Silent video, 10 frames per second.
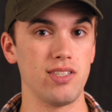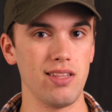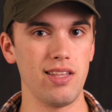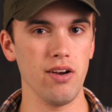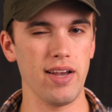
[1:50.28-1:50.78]
sit
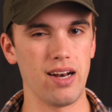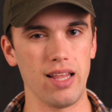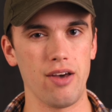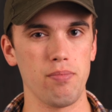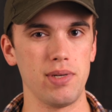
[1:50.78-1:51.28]
there and
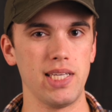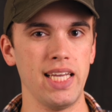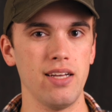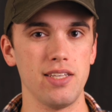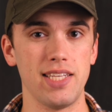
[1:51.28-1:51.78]
allow the
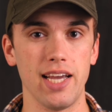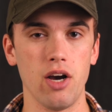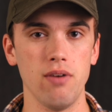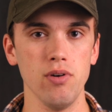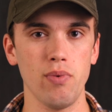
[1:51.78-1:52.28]
patina to take
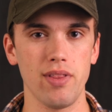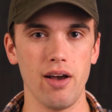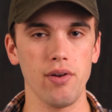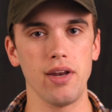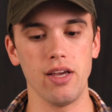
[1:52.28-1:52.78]
over
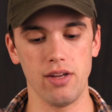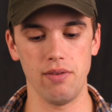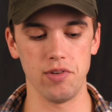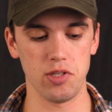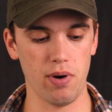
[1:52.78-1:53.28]
without any
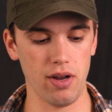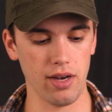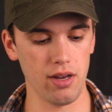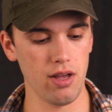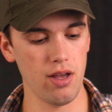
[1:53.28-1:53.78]
uneven spotting.